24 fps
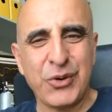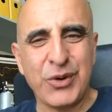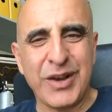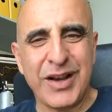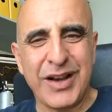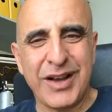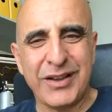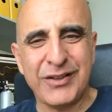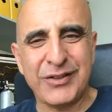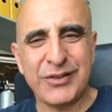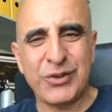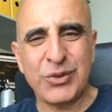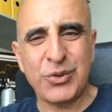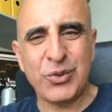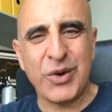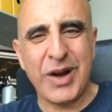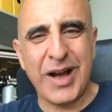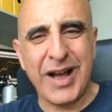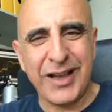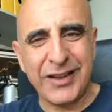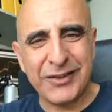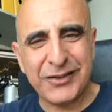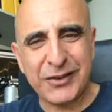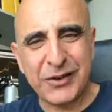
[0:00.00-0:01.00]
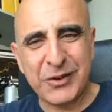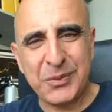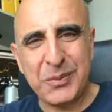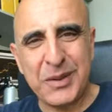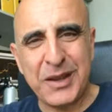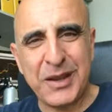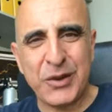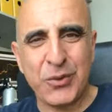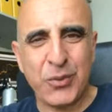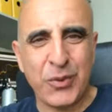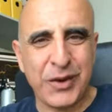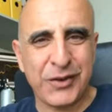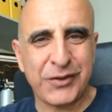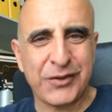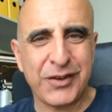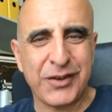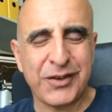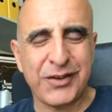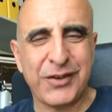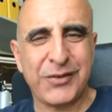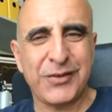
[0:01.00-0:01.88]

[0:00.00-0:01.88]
guys to ask me questions.